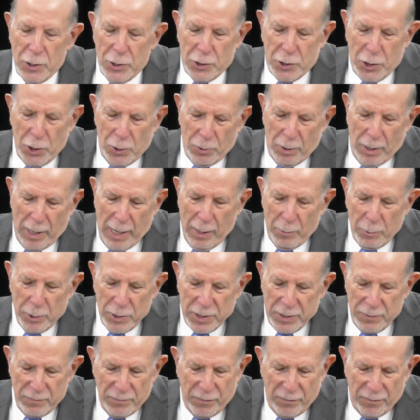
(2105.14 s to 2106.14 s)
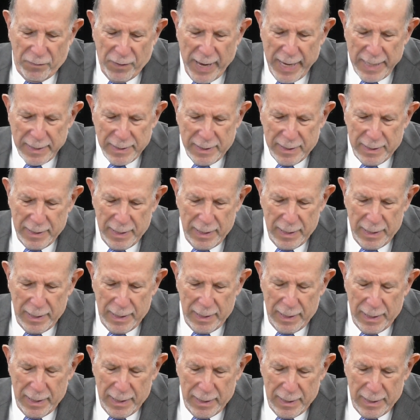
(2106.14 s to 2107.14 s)
so I was fascinated
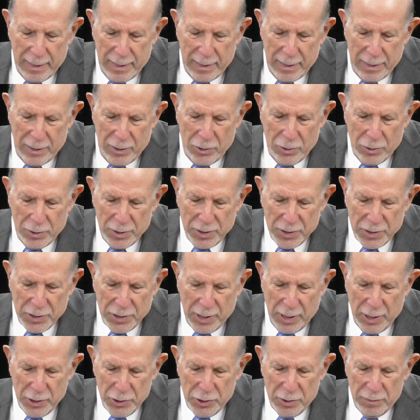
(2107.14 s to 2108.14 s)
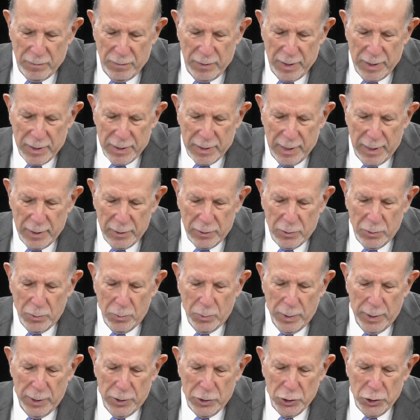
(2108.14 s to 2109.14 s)
in your discussion of the extent to
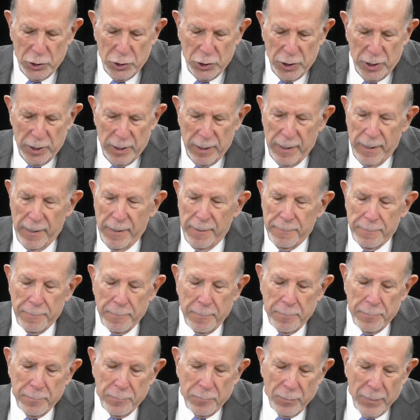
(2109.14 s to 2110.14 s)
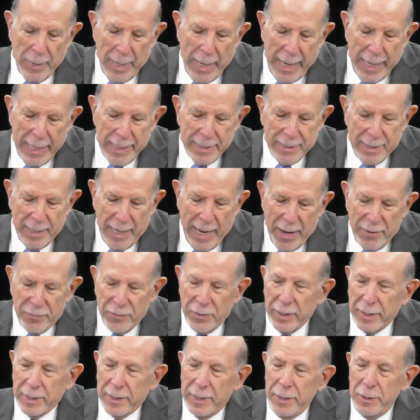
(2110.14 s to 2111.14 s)
which, as
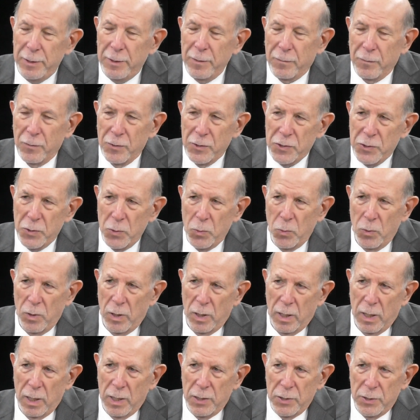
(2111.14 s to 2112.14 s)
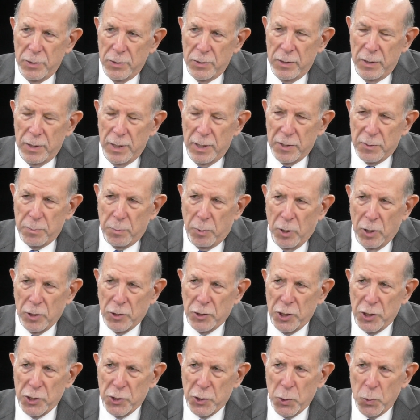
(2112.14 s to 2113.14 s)
ethically diverse uh, as
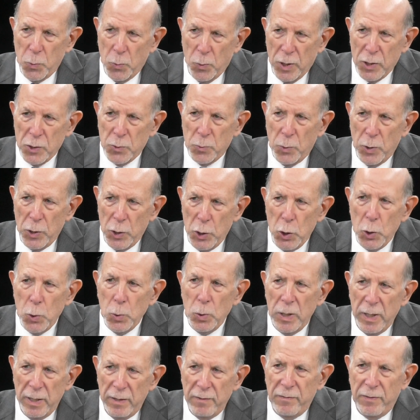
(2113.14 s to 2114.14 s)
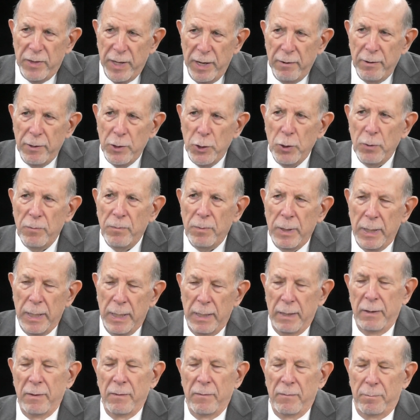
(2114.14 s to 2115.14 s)
Parkchester was when you lived there and your
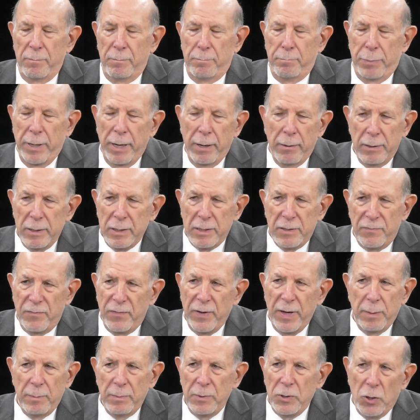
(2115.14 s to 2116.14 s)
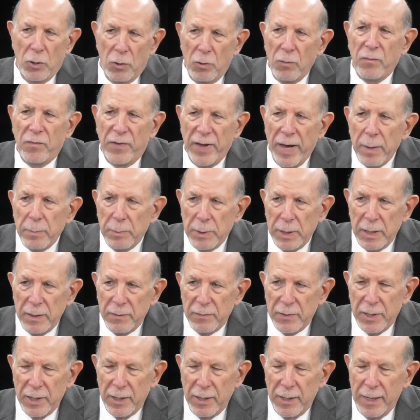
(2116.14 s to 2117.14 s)
parents' fam- your whole family
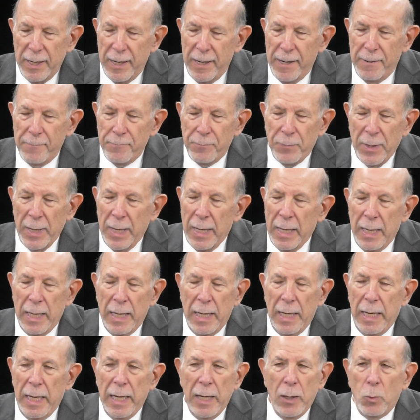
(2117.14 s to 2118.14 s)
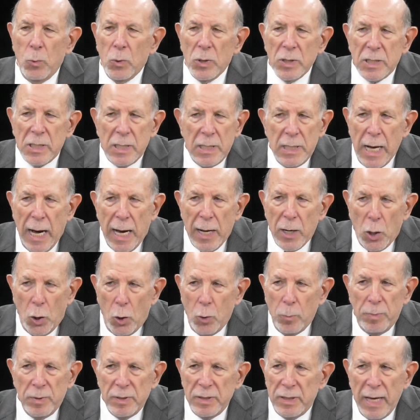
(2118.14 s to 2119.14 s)
lived there, it was not
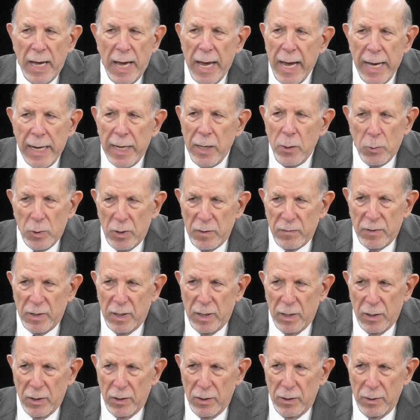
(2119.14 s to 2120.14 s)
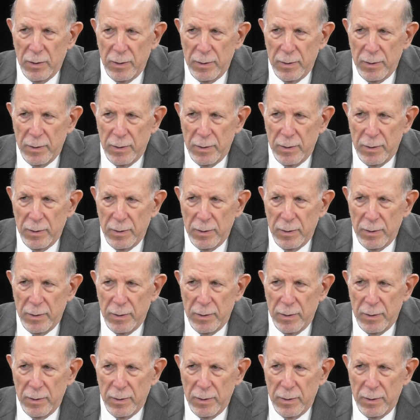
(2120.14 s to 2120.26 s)
open to anyone of color.